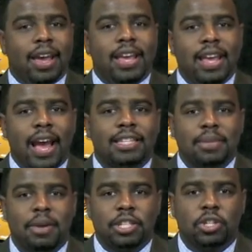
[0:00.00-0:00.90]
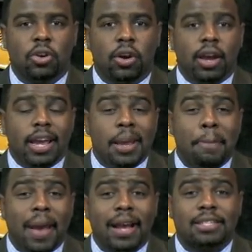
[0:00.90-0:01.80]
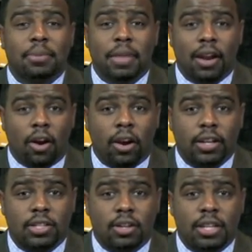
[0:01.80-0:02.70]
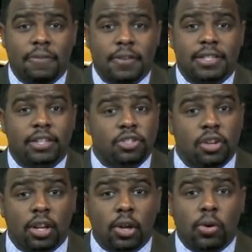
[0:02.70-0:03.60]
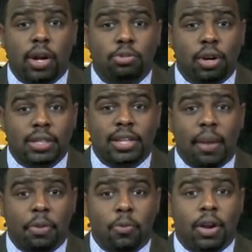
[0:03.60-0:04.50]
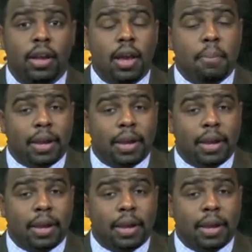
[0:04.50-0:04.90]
He has to make sure he backs up that Arkansas defense. They're just going to load up, try to stop the run.